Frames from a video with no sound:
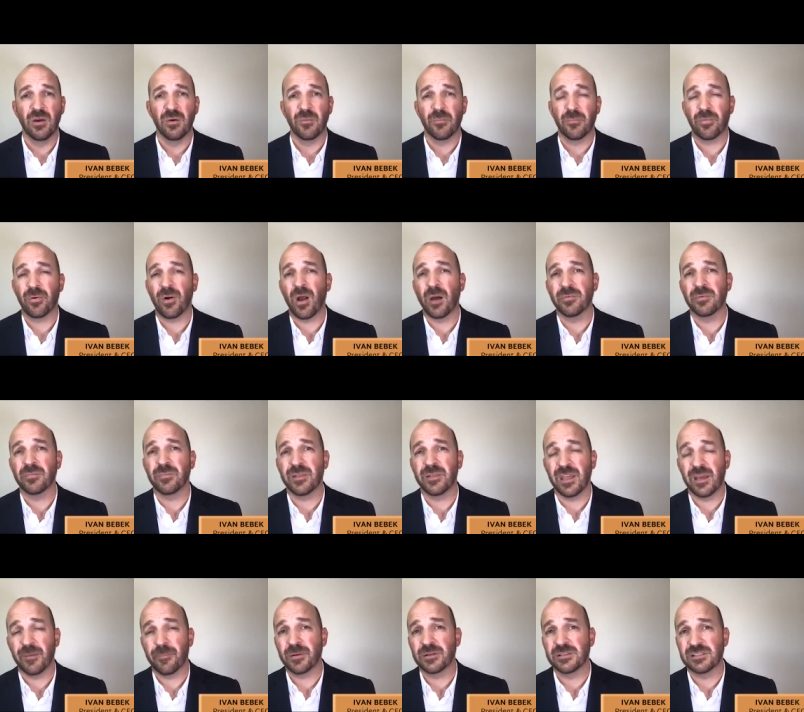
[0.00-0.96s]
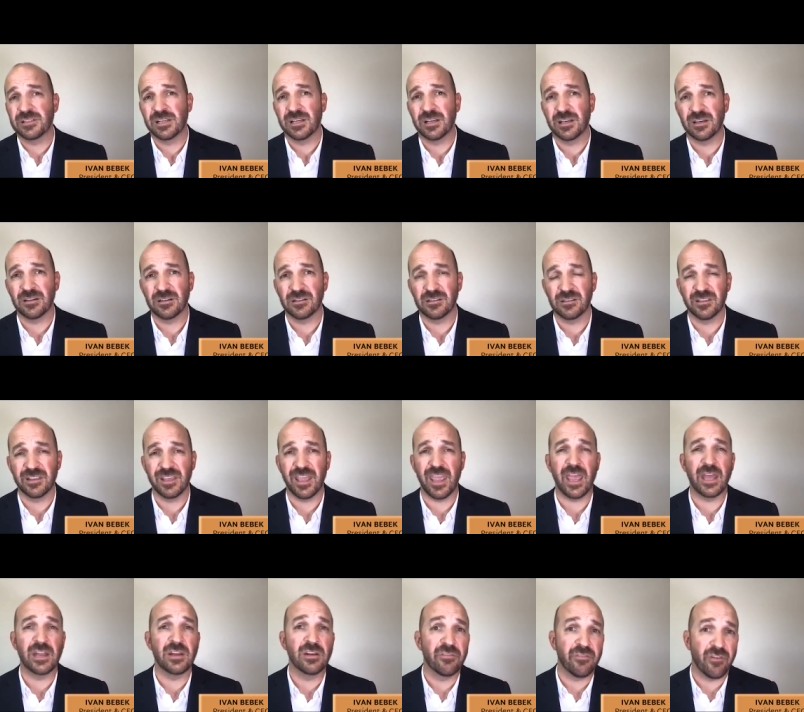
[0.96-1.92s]
probably up until the
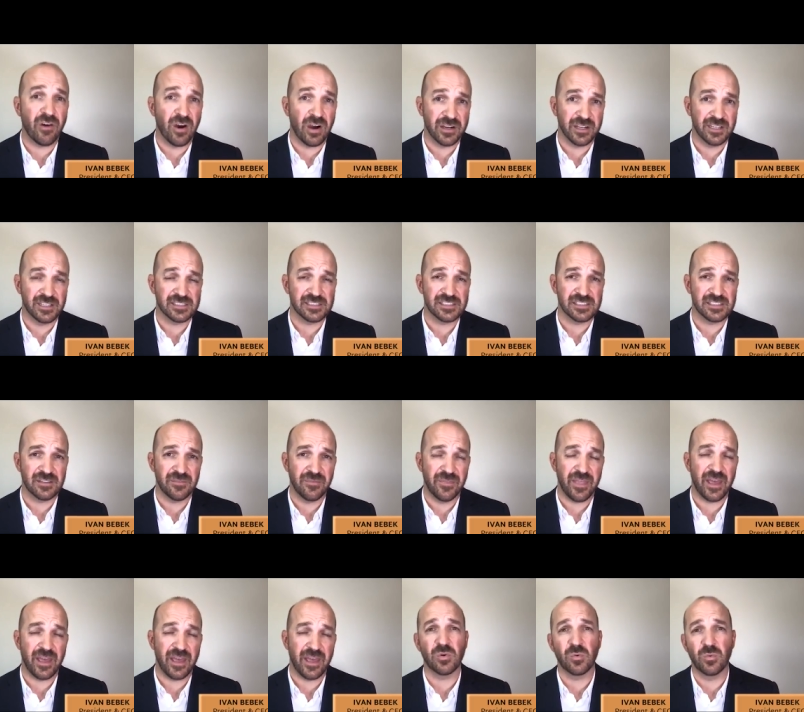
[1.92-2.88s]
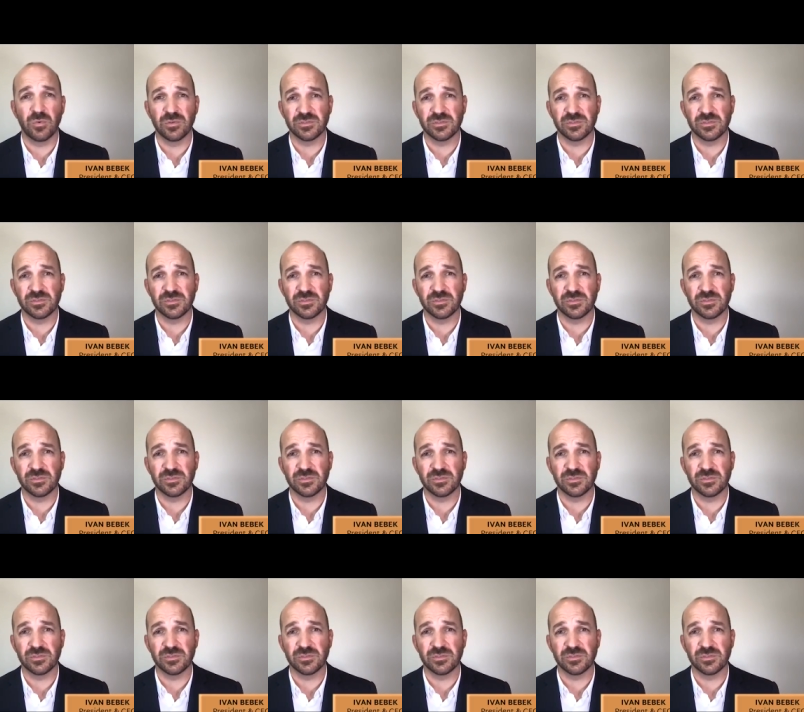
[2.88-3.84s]
end of August. That's where we'll start to get
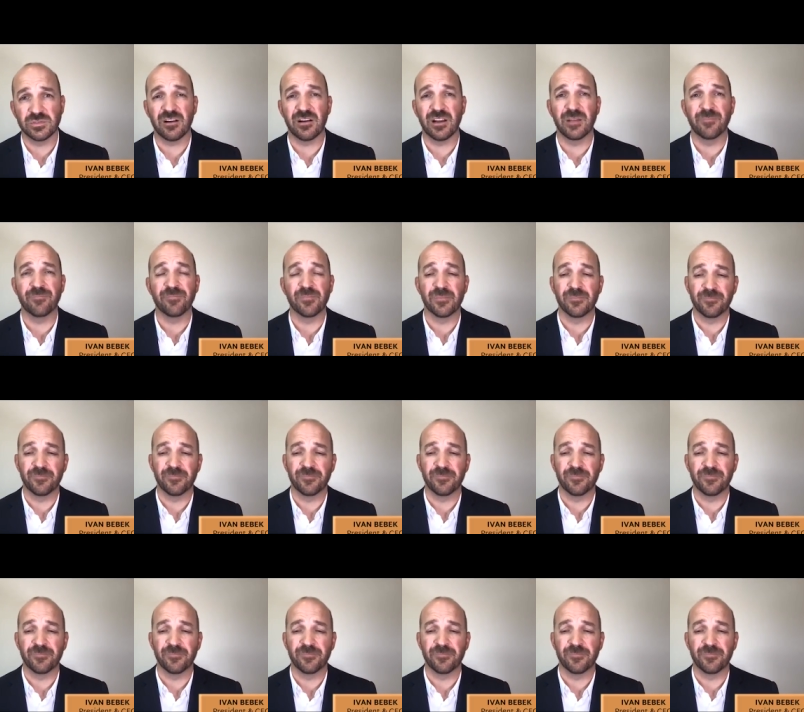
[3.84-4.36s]
some clarity.